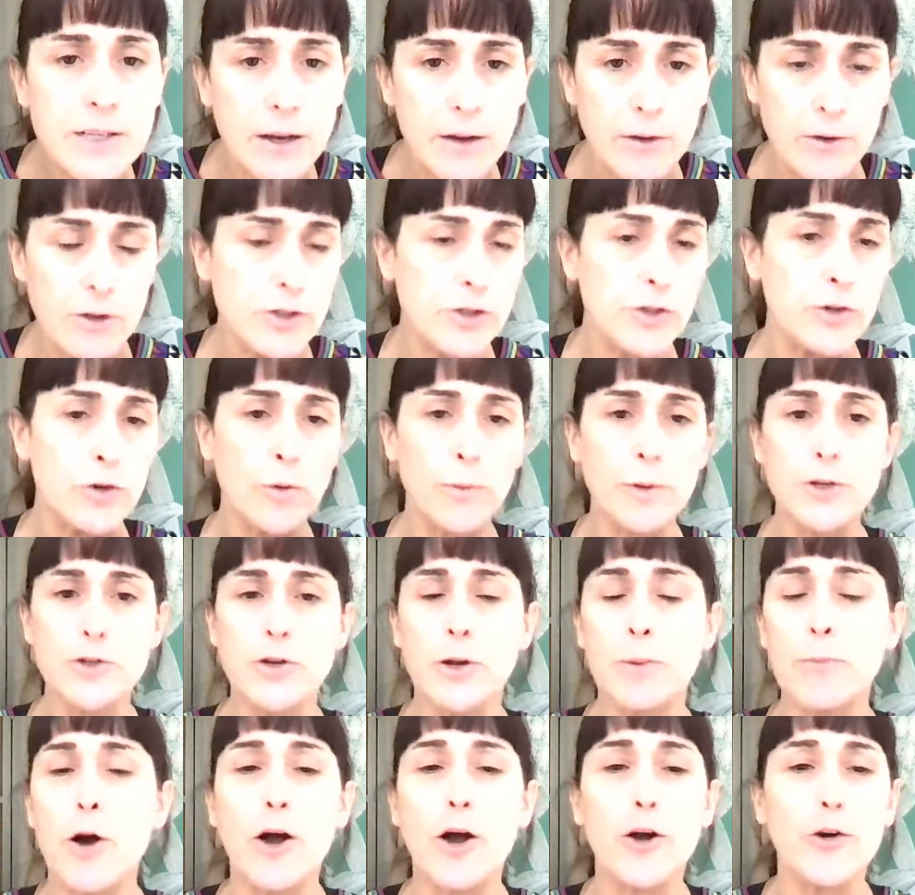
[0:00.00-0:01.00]
because you normally
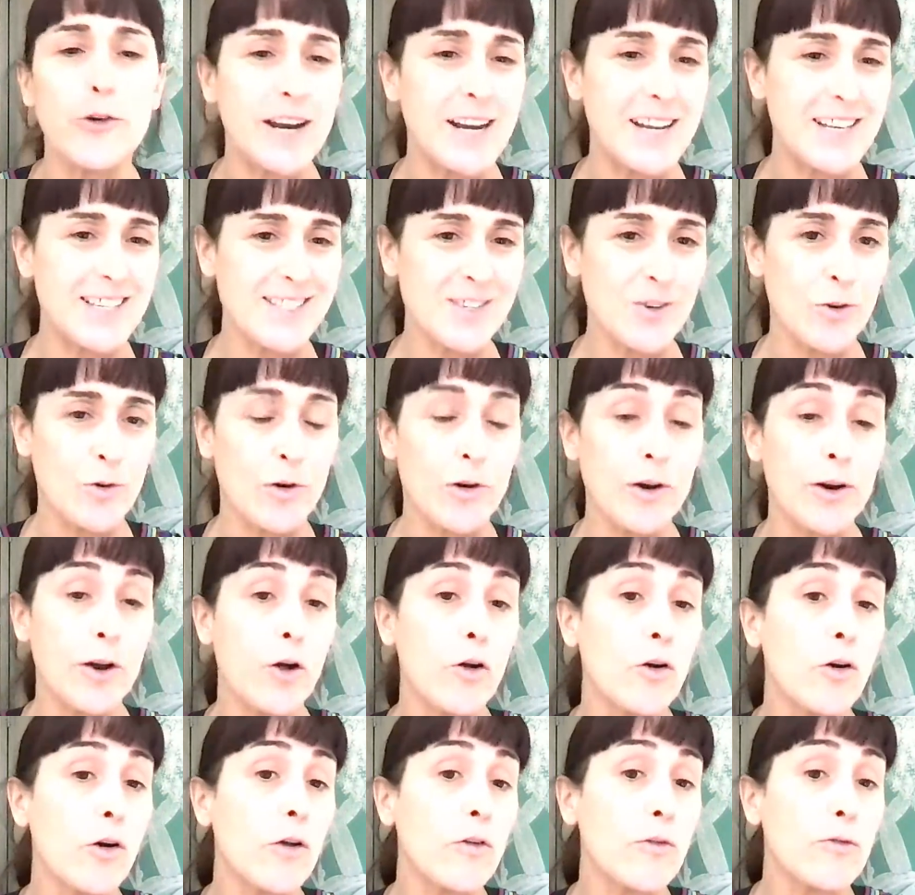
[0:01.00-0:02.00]
drink margaritas, or an
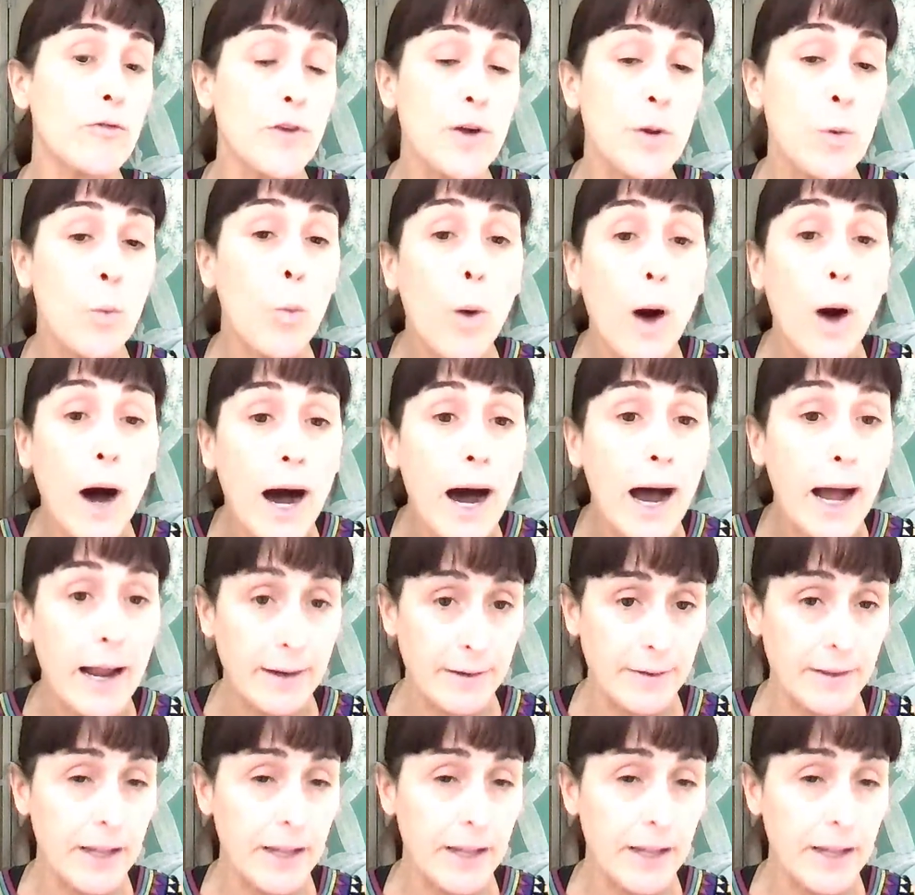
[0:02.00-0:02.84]
alcohol-free wine.